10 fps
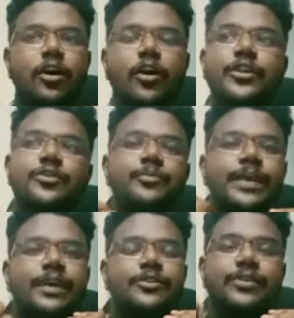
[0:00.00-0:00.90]
or
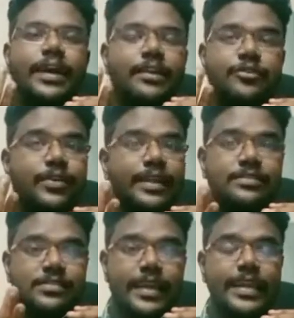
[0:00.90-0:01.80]
you
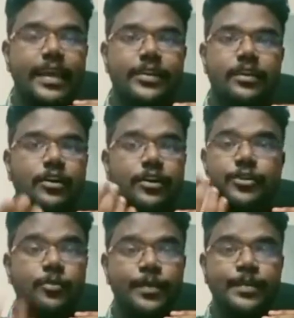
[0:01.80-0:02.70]
can study at
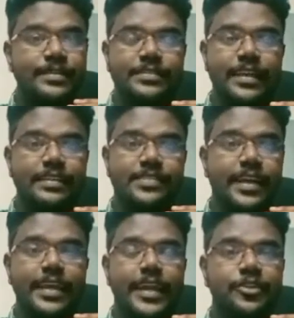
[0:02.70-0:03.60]
you may be
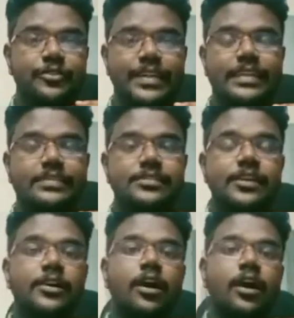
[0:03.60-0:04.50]
studying at your terrace
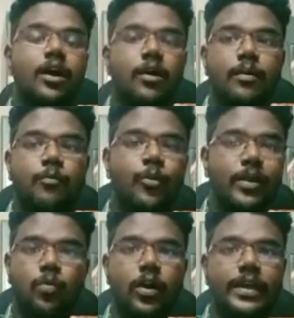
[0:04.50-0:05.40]

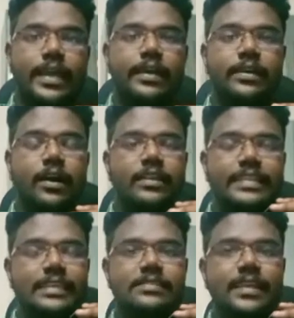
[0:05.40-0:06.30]
while walking
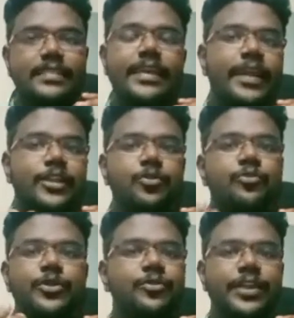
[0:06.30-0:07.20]
and things like that, and
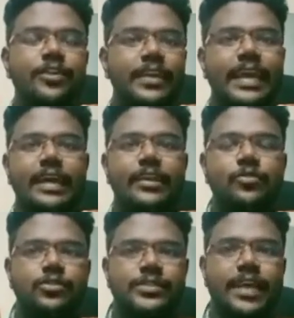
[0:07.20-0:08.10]
you need not
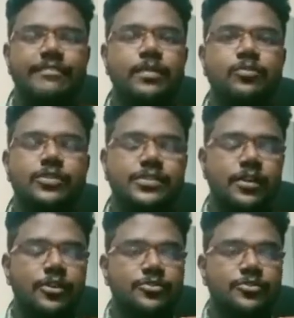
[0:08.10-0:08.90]
carry those heavy books.